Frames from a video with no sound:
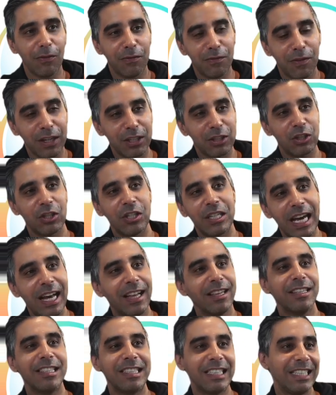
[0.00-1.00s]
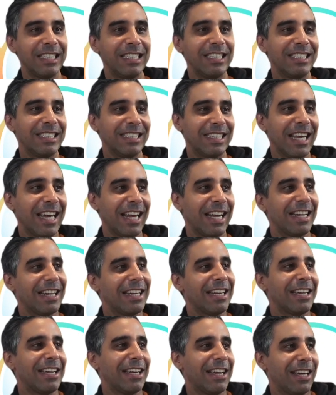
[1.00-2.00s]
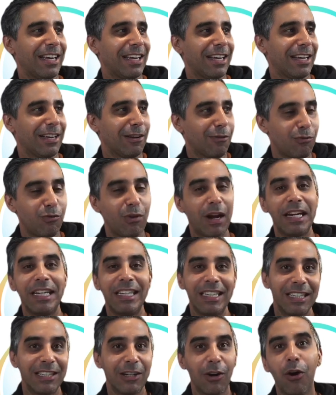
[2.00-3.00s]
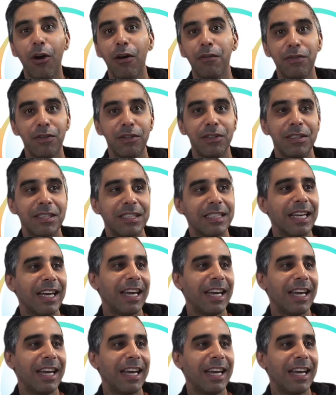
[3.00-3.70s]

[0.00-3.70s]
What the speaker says: functionalities that Radiant offers,